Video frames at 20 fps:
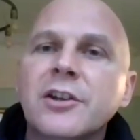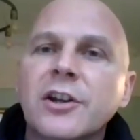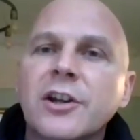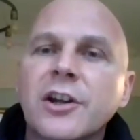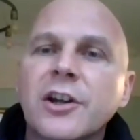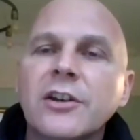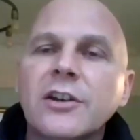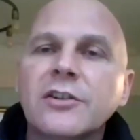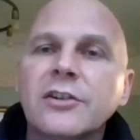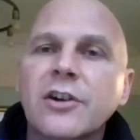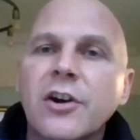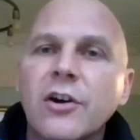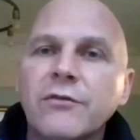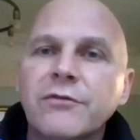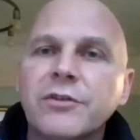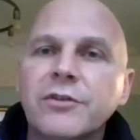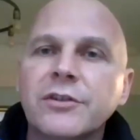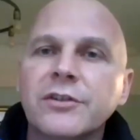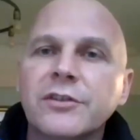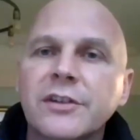going to
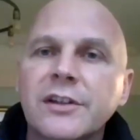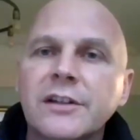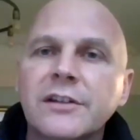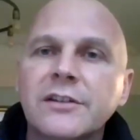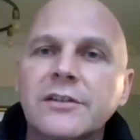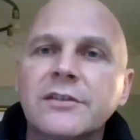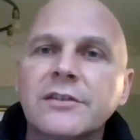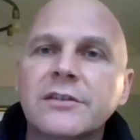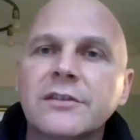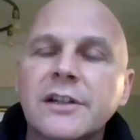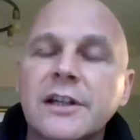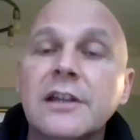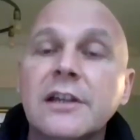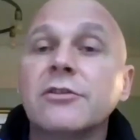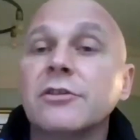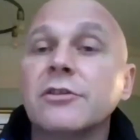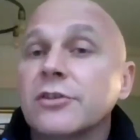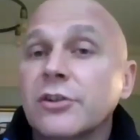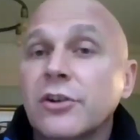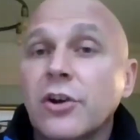conferences,
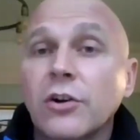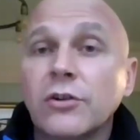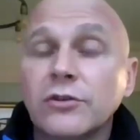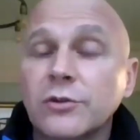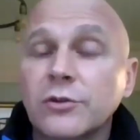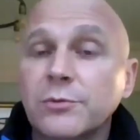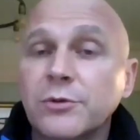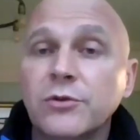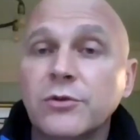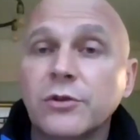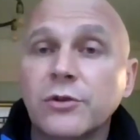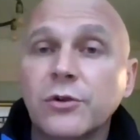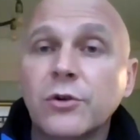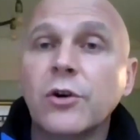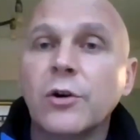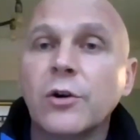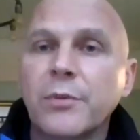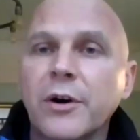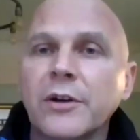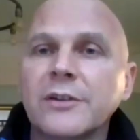either as a contributor
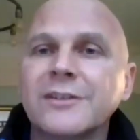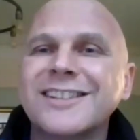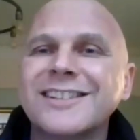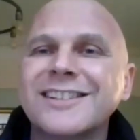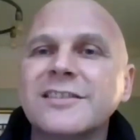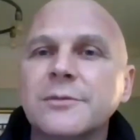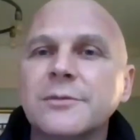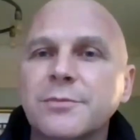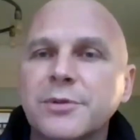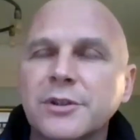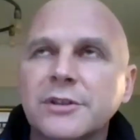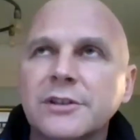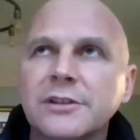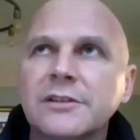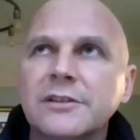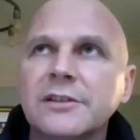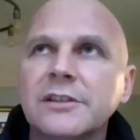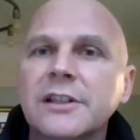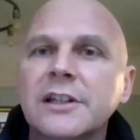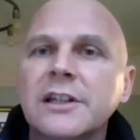or a
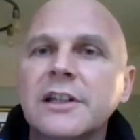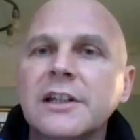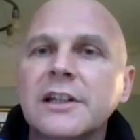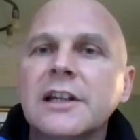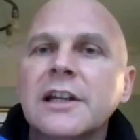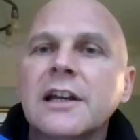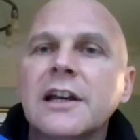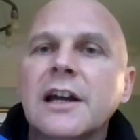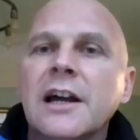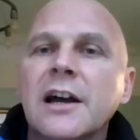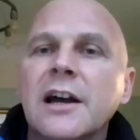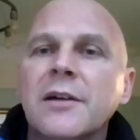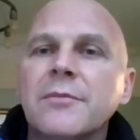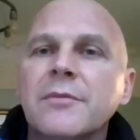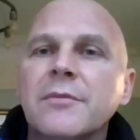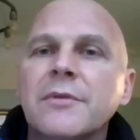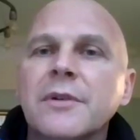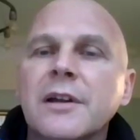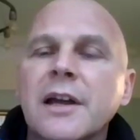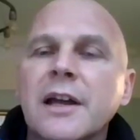participant,
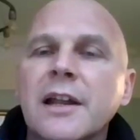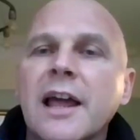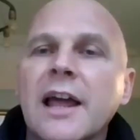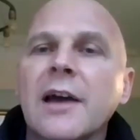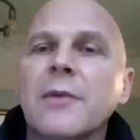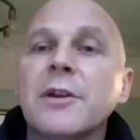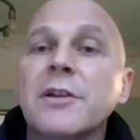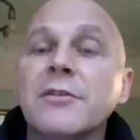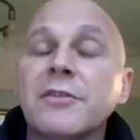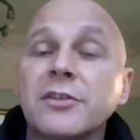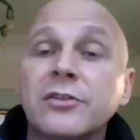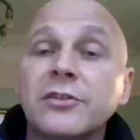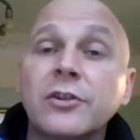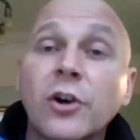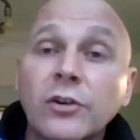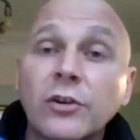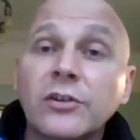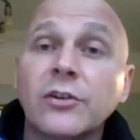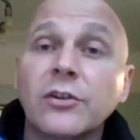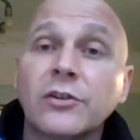and how many of us have
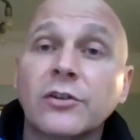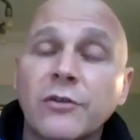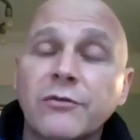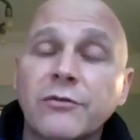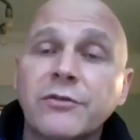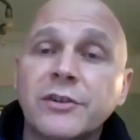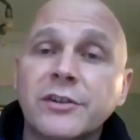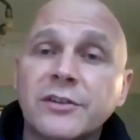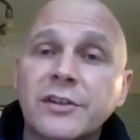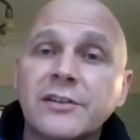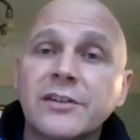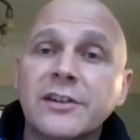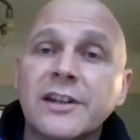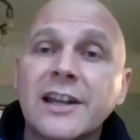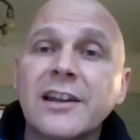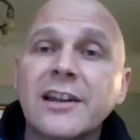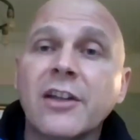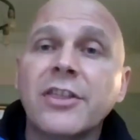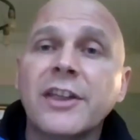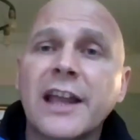gone to those conferences
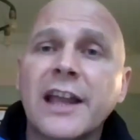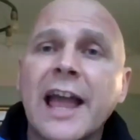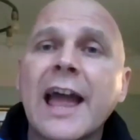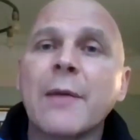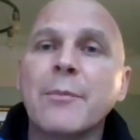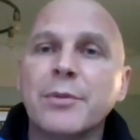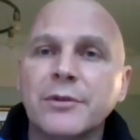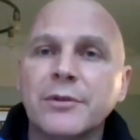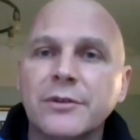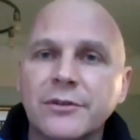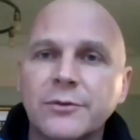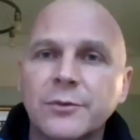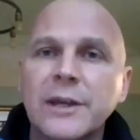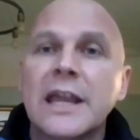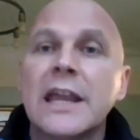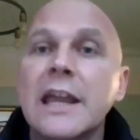and then nothing happens. We